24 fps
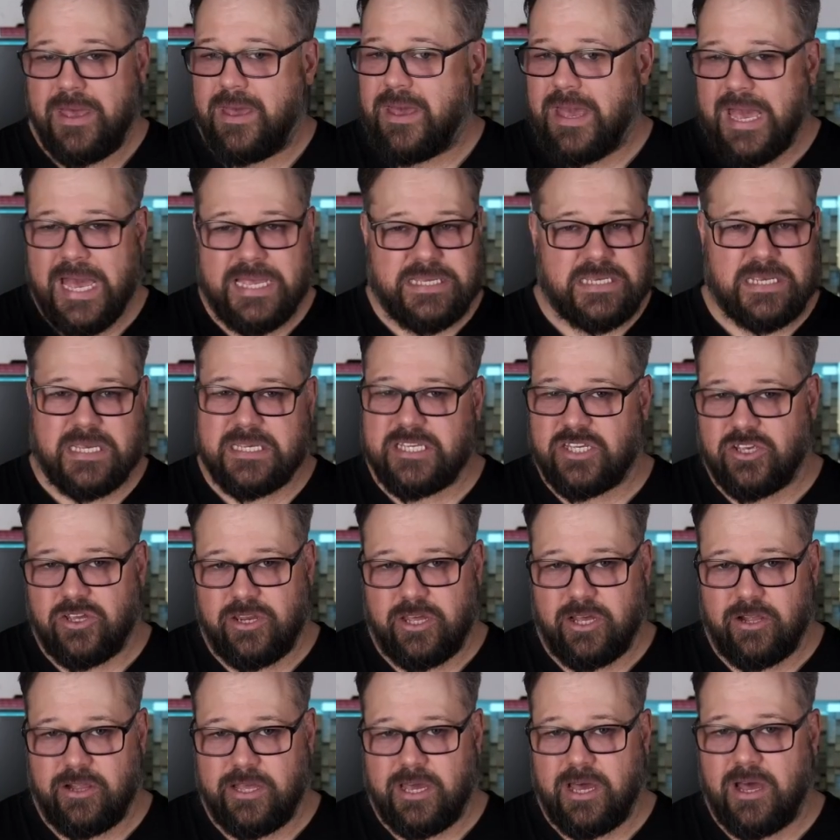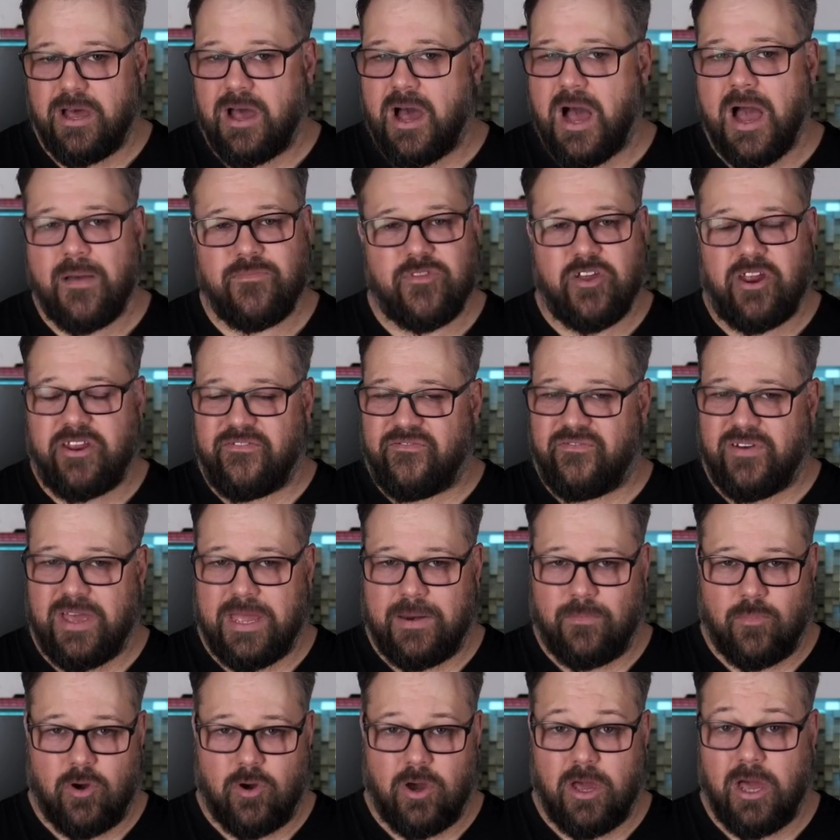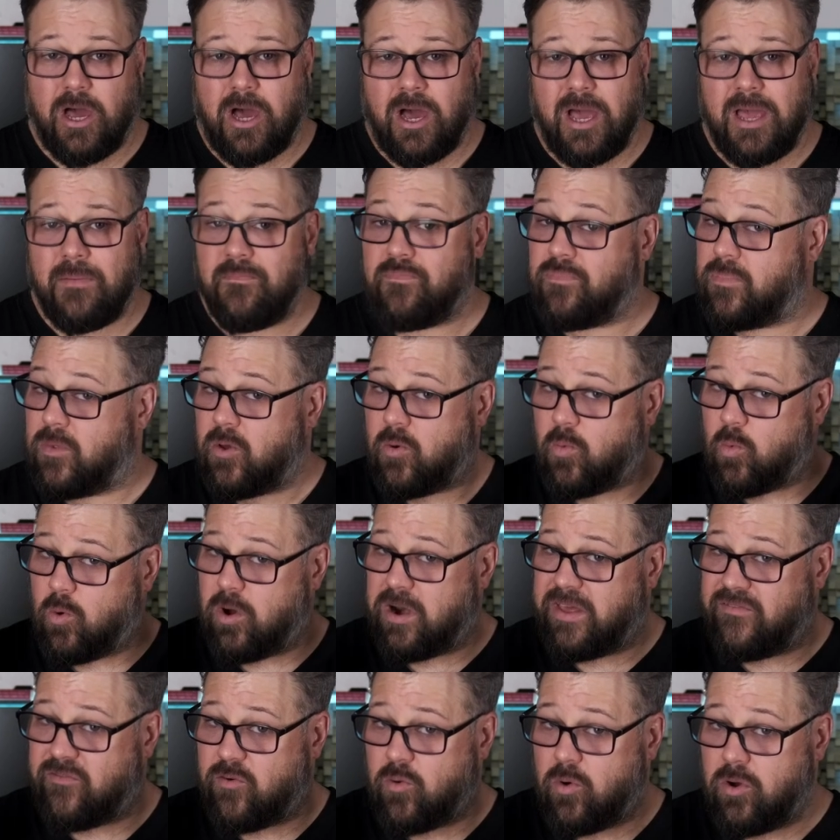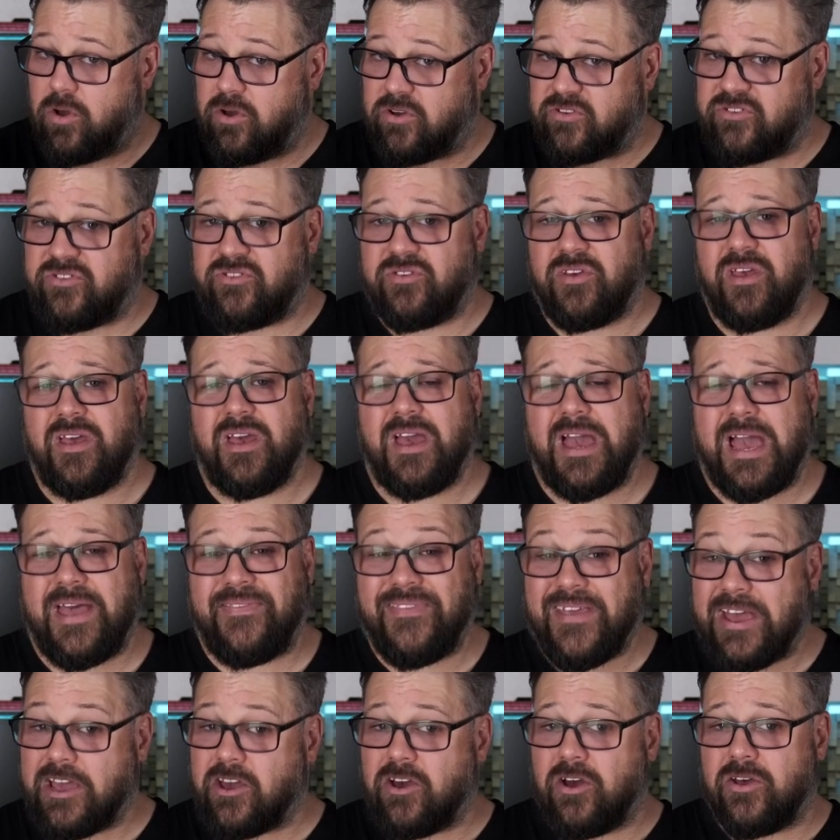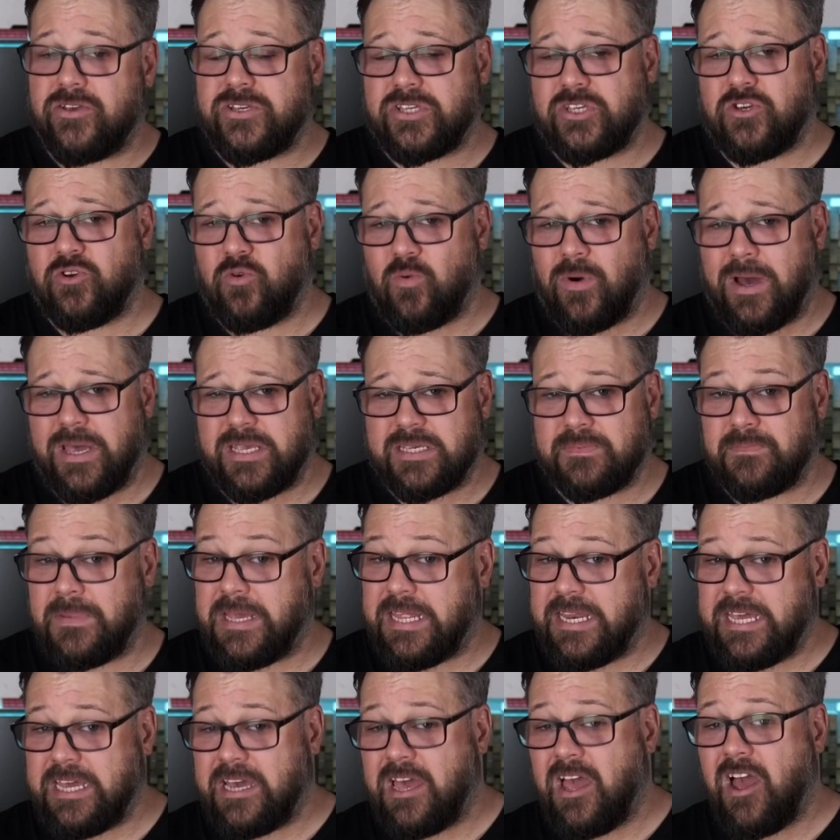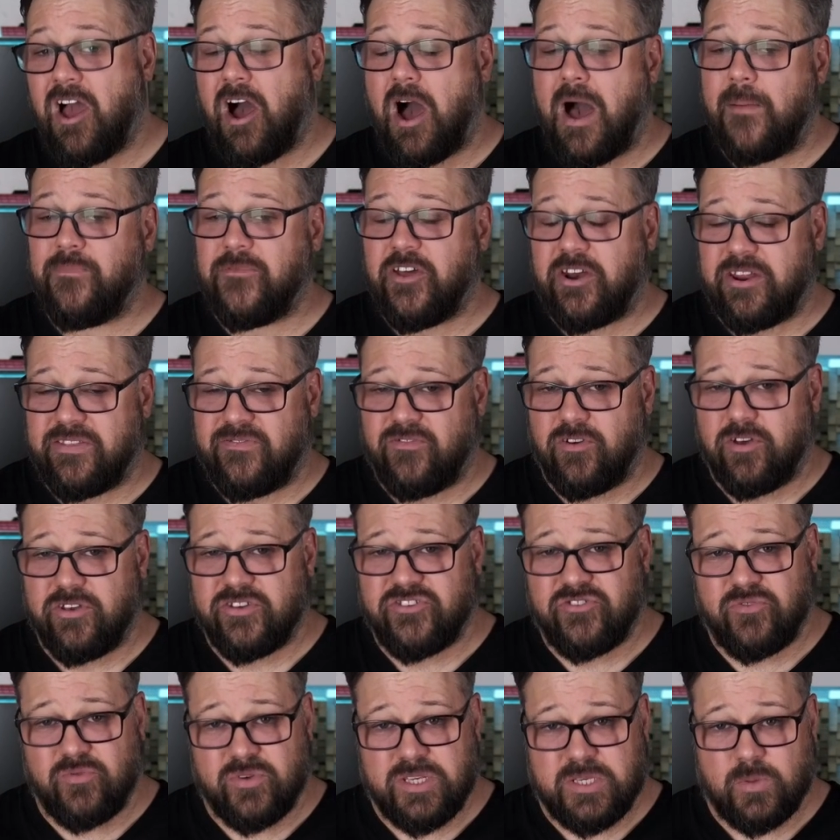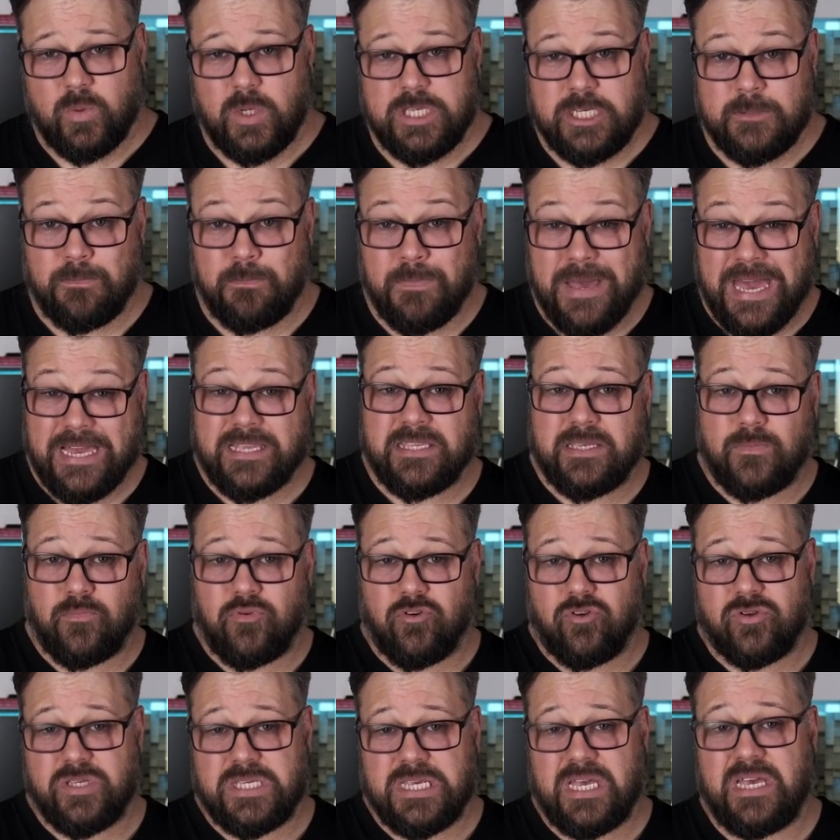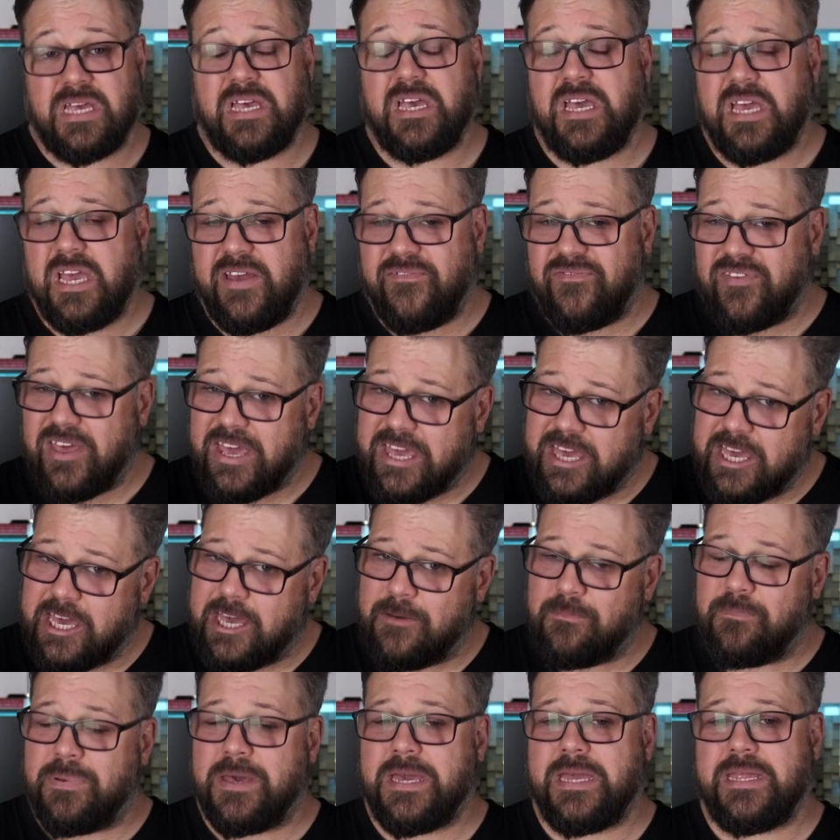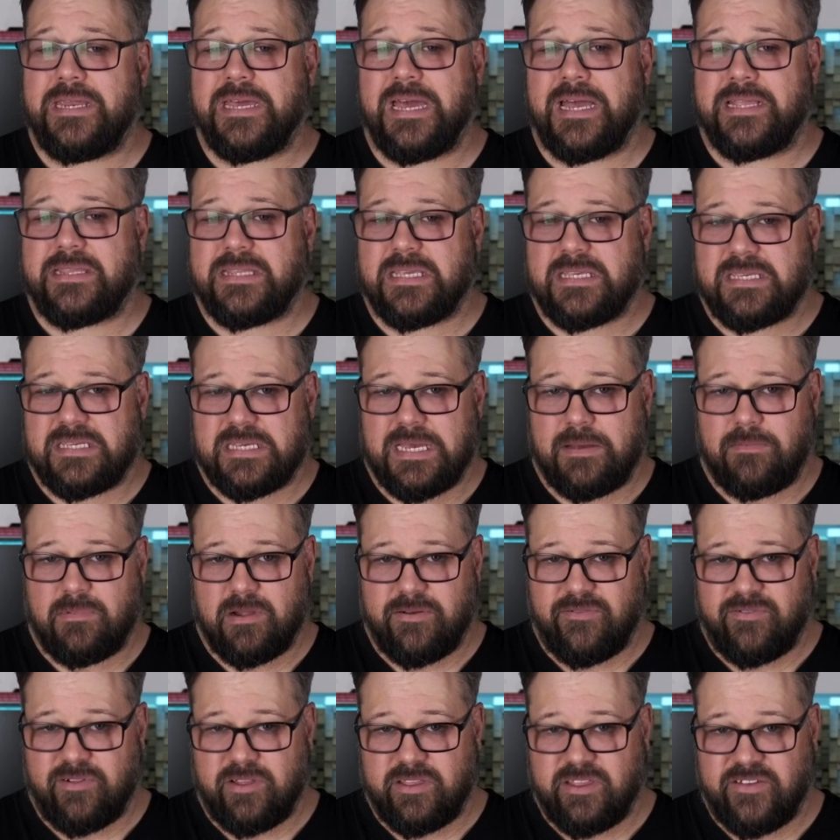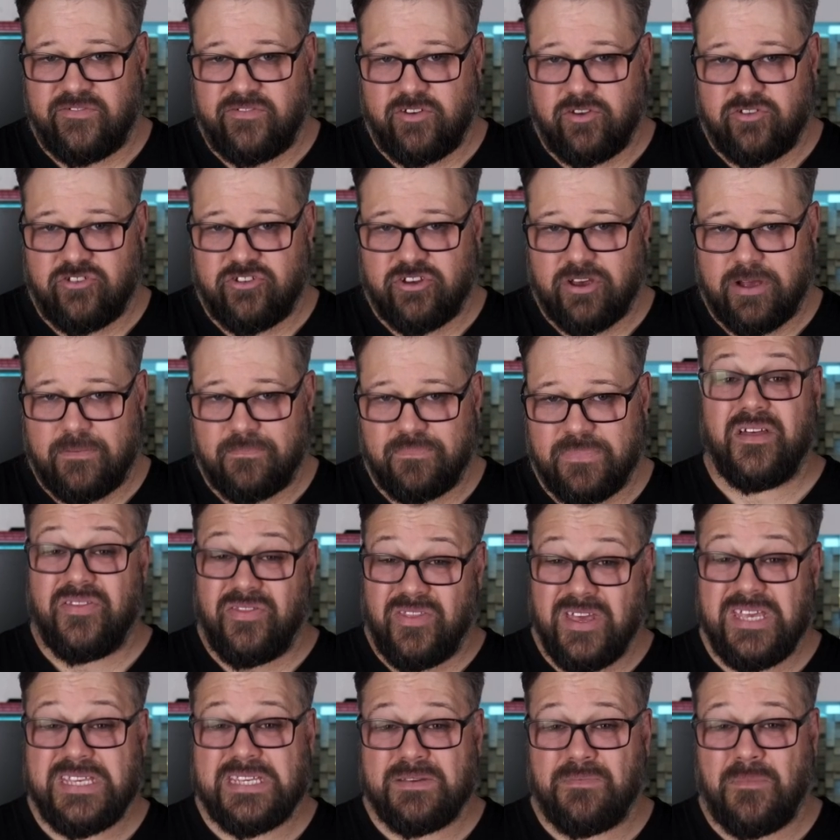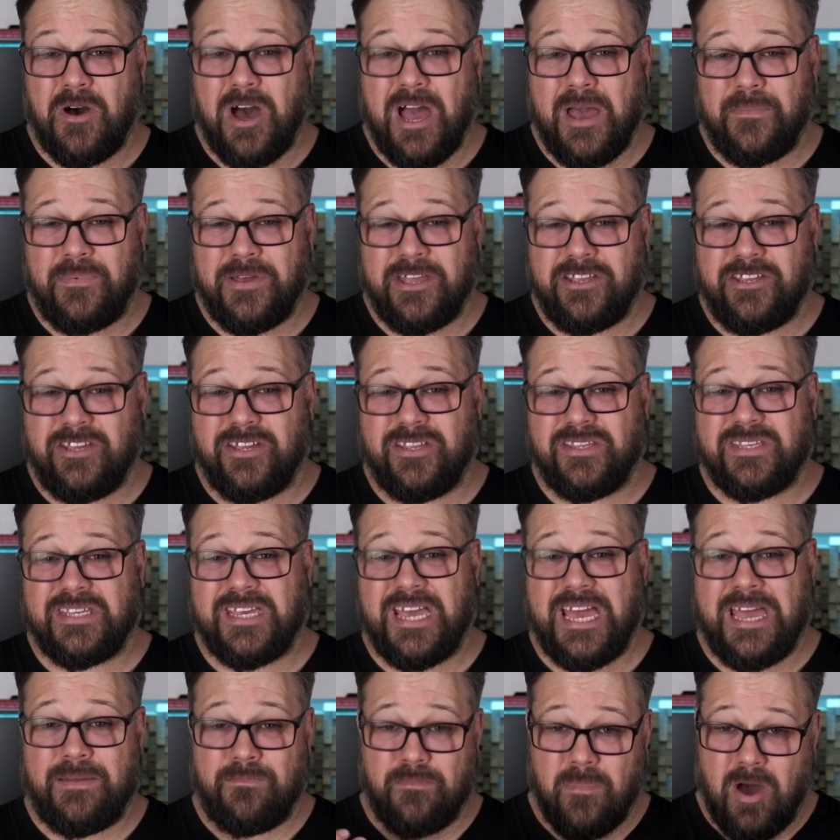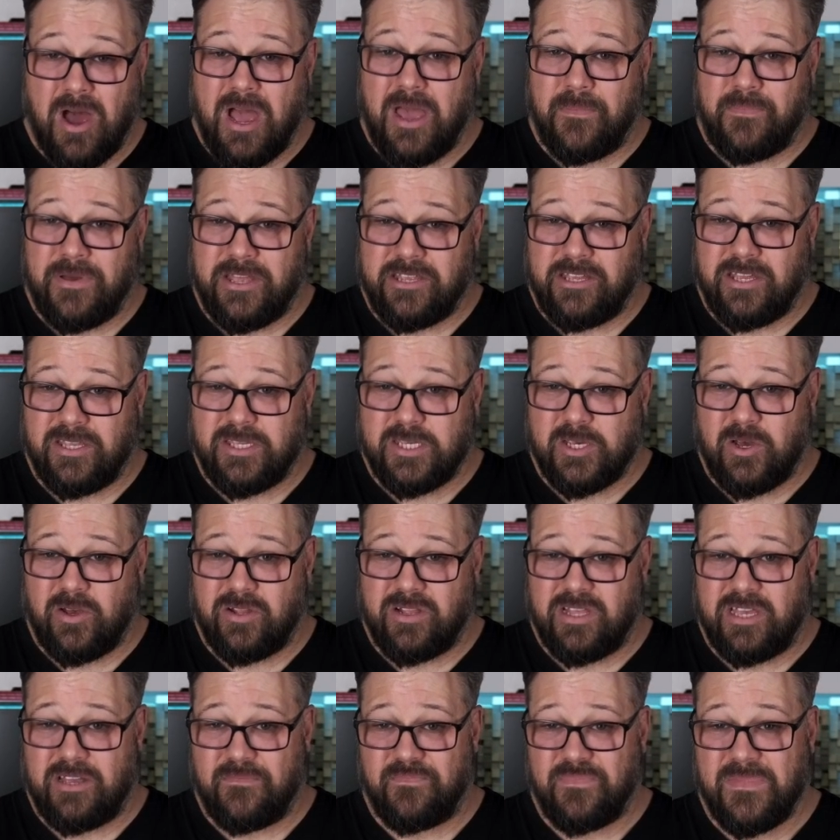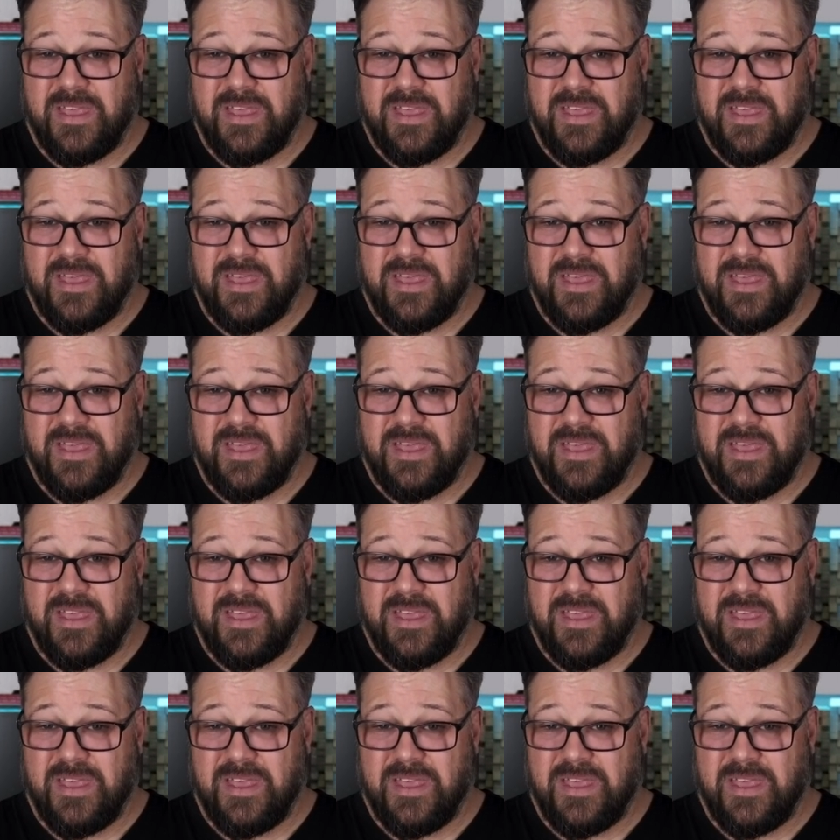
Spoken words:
As I said earlier, I'm not a fanboy, I'm whatever works. And that goes two ways, meaning I'm not adverse to a switch back to Prusa if they can compete at the same level in the future. These are my opinions and my opinions only.